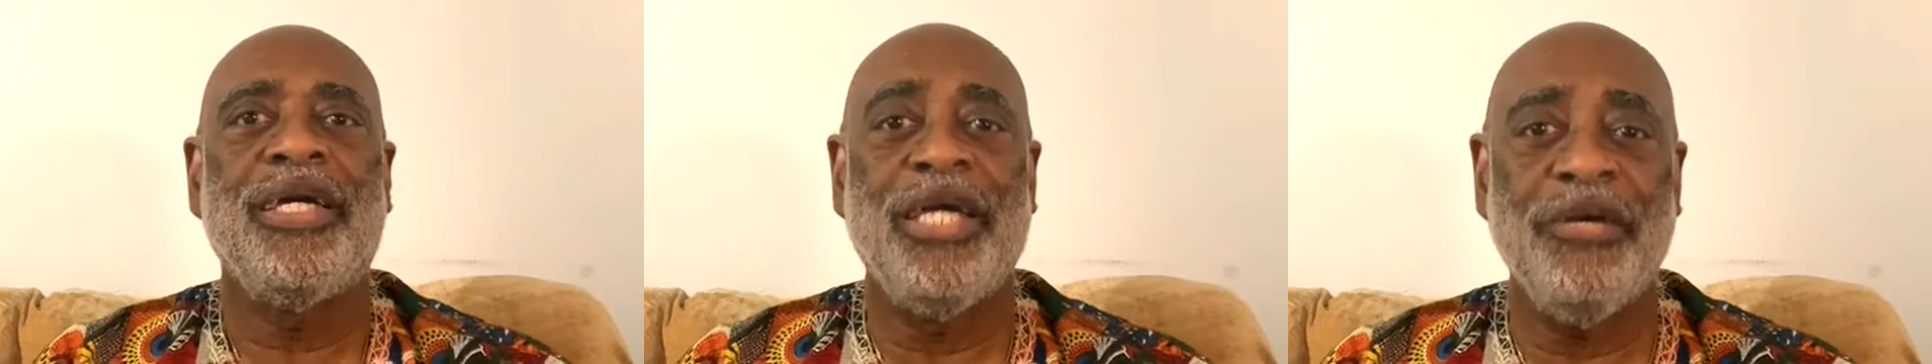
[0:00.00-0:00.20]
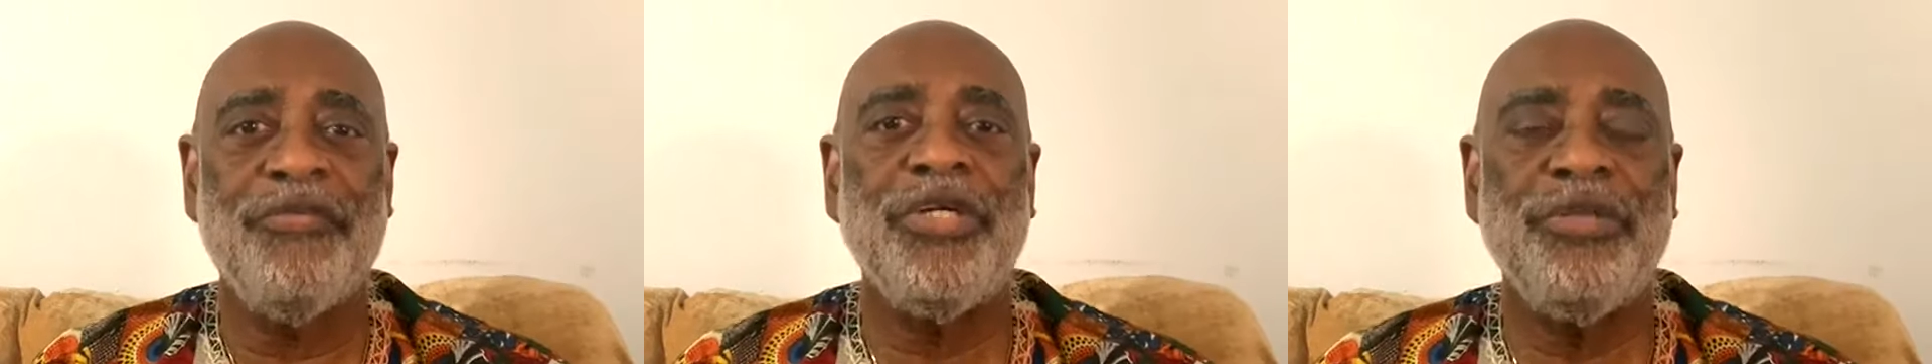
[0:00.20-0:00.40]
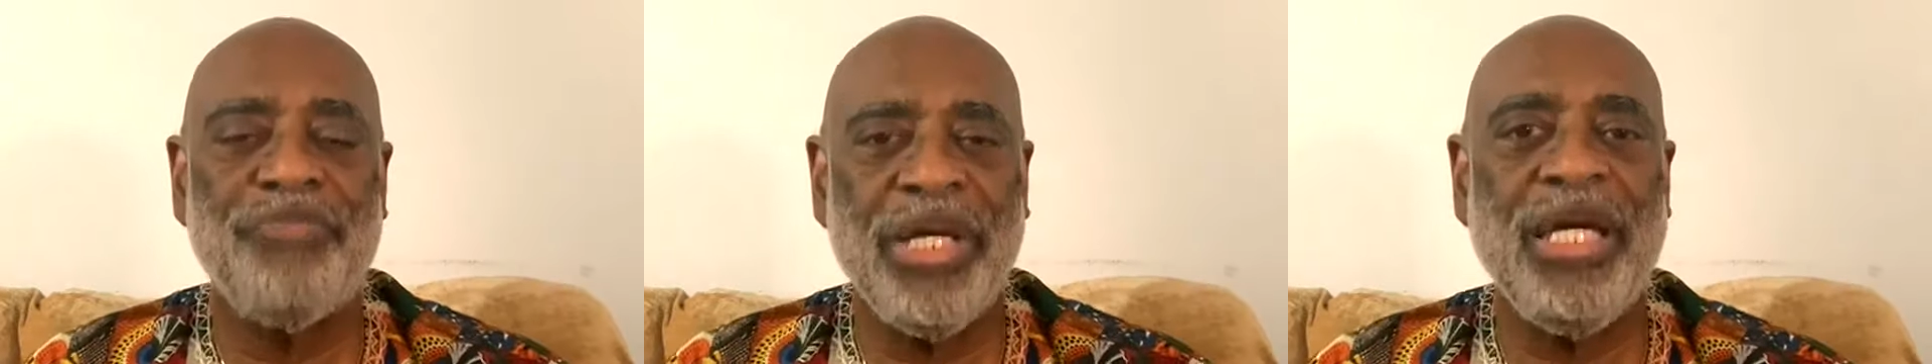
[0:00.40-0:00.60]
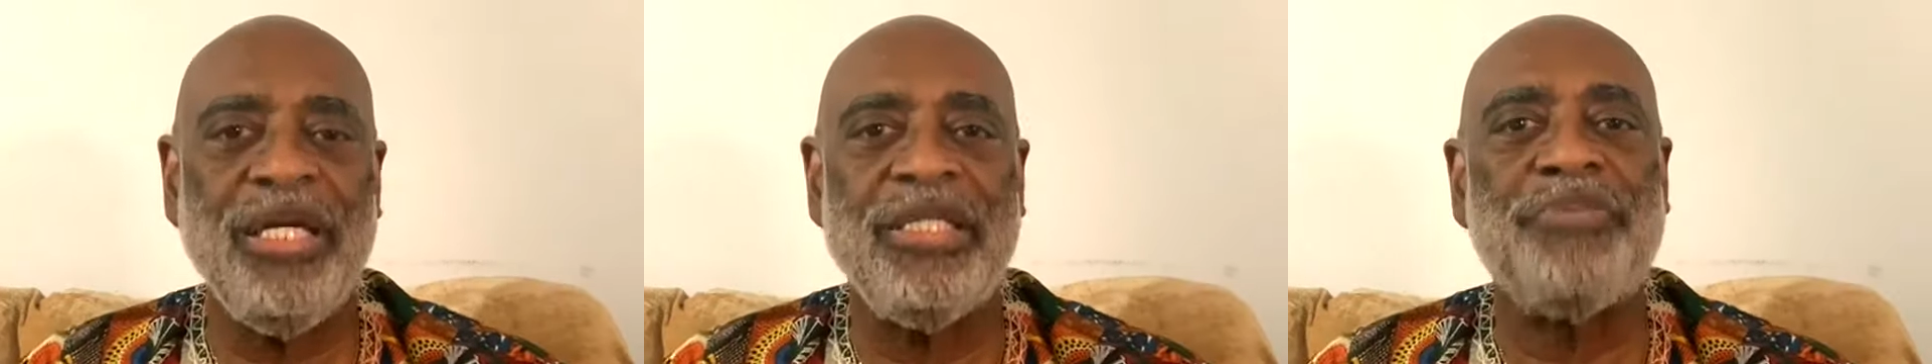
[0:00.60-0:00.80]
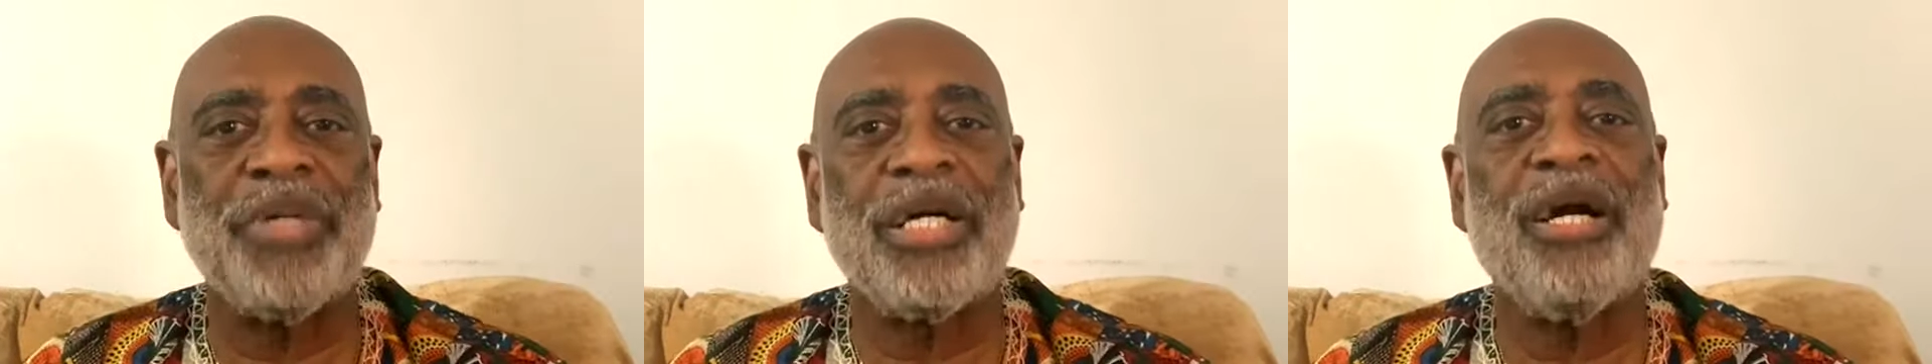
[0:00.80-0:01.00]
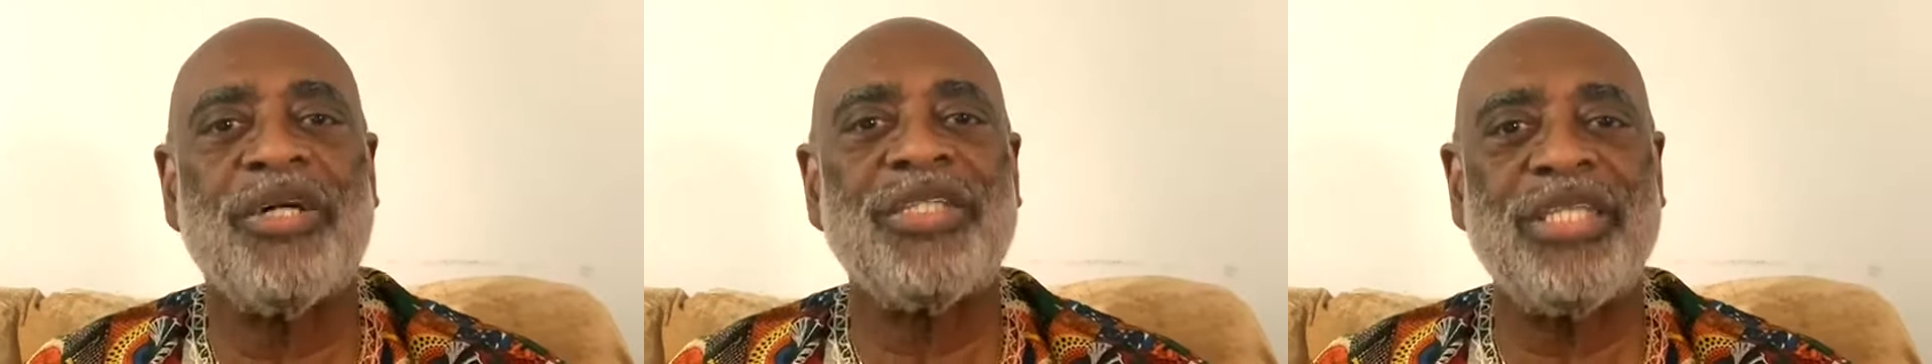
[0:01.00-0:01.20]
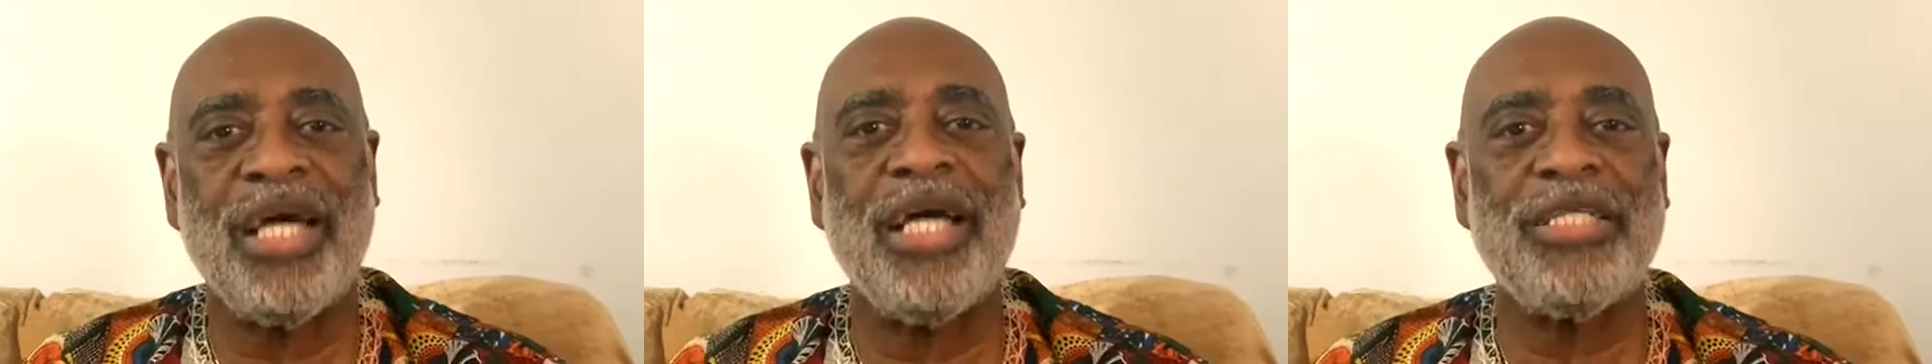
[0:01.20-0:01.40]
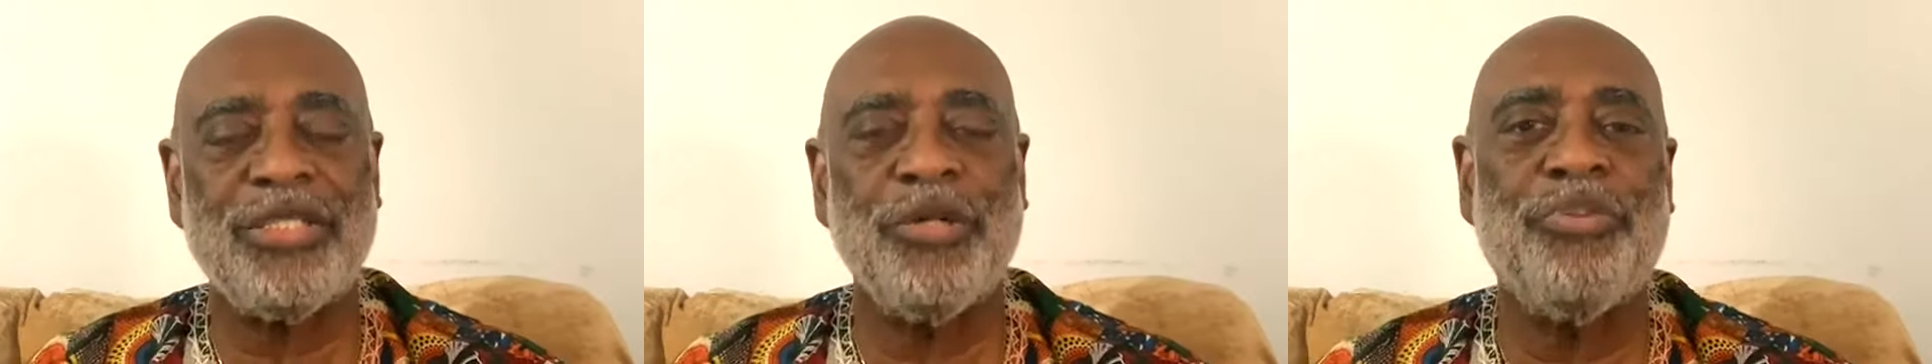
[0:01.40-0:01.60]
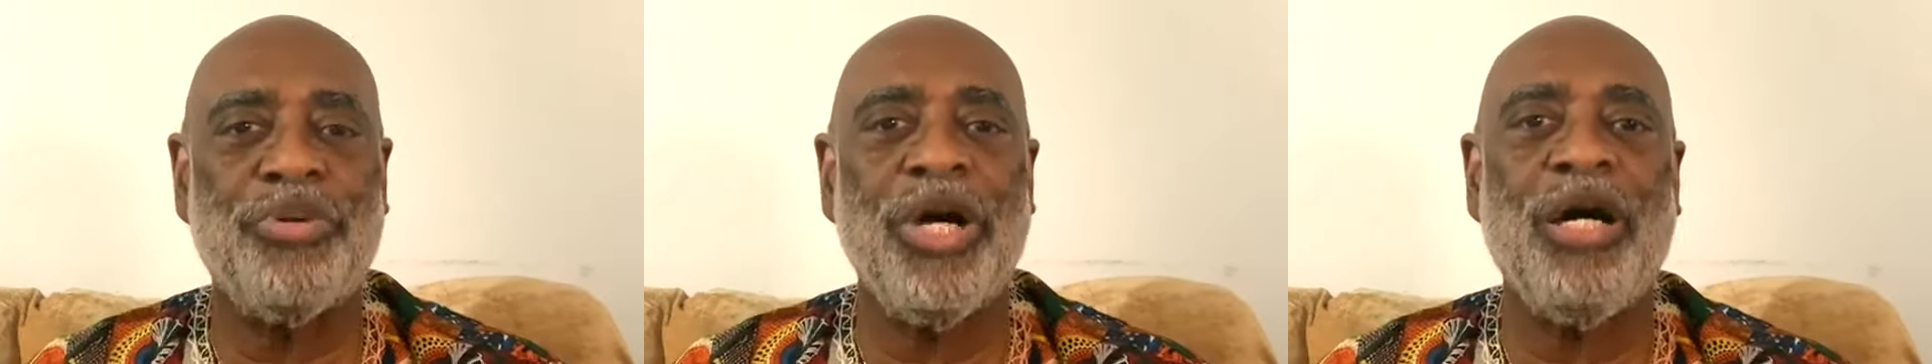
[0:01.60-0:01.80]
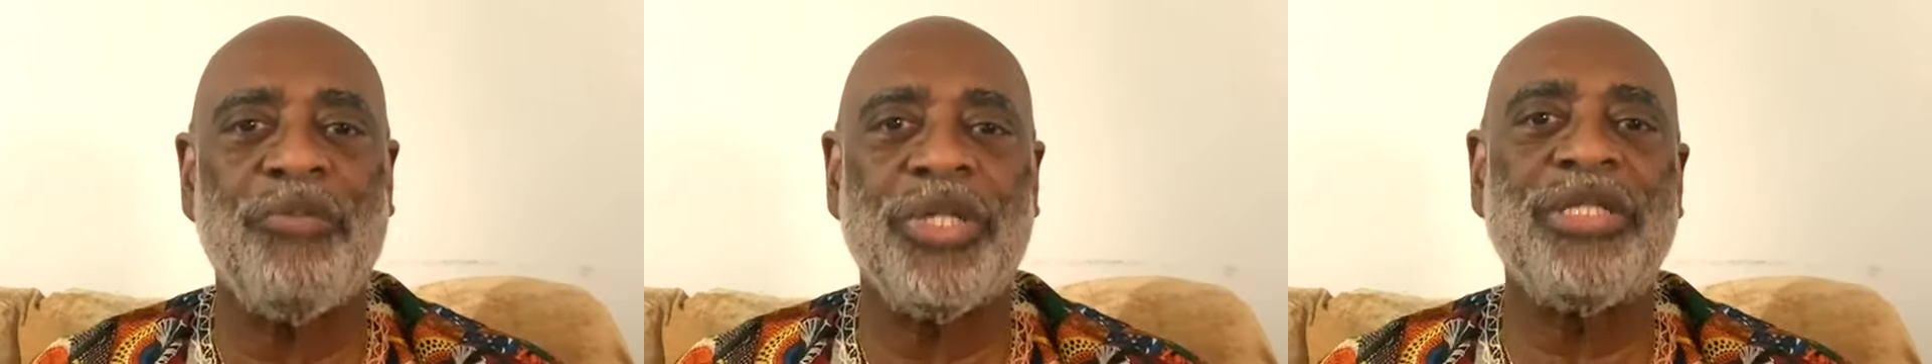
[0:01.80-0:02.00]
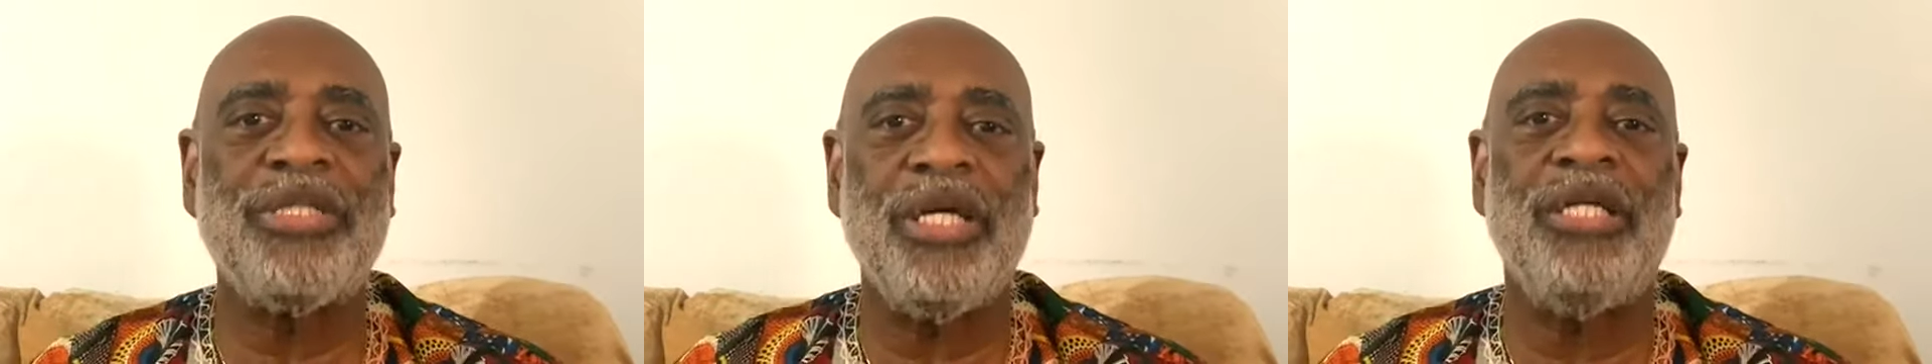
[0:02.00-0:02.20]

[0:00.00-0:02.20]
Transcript: given peace, because that's the promise,